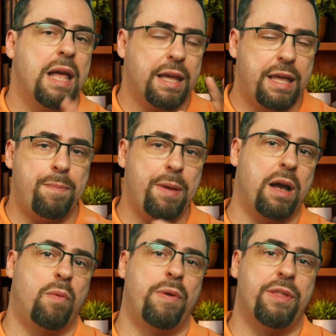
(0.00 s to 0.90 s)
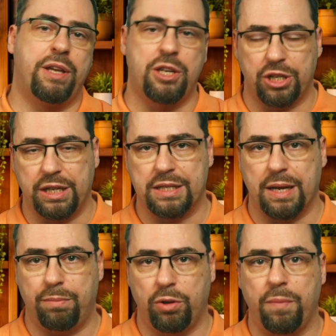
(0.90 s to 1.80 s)
Keeping up with the kitchen
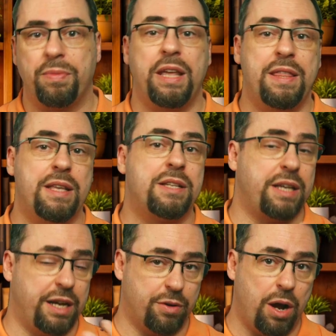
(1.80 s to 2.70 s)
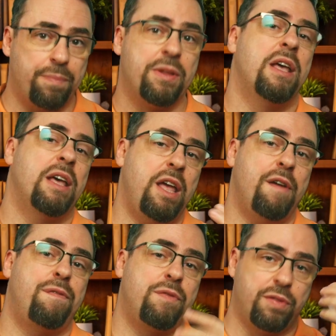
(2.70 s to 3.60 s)
example, in this era,
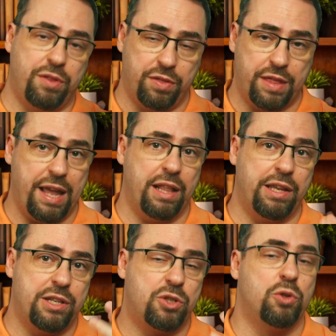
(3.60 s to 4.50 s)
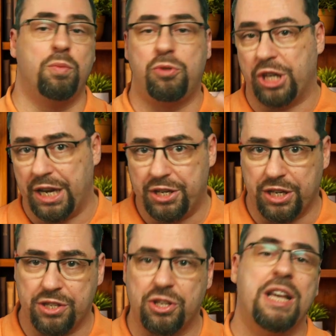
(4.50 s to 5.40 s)
if the daily soup
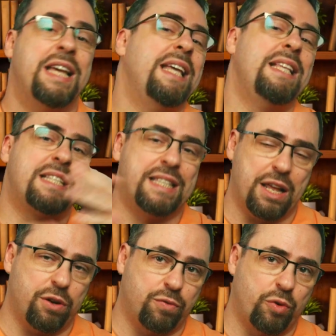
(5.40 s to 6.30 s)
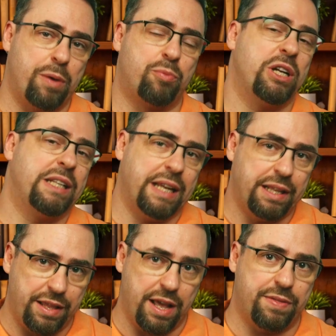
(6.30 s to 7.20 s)
changes, instead of reprinting
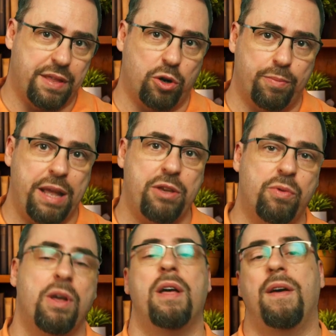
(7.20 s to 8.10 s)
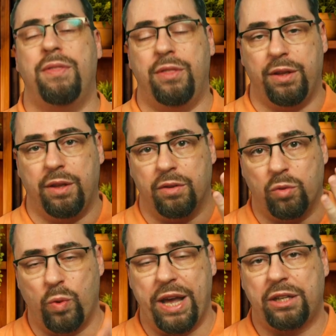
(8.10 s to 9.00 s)
the entire menu, the
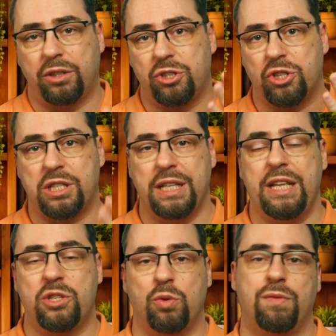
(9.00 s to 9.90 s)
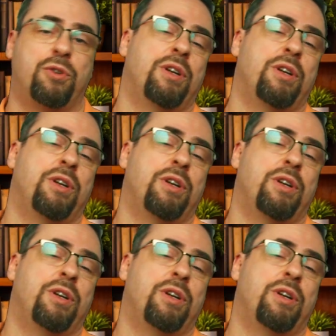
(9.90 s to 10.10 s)
waiter just leans over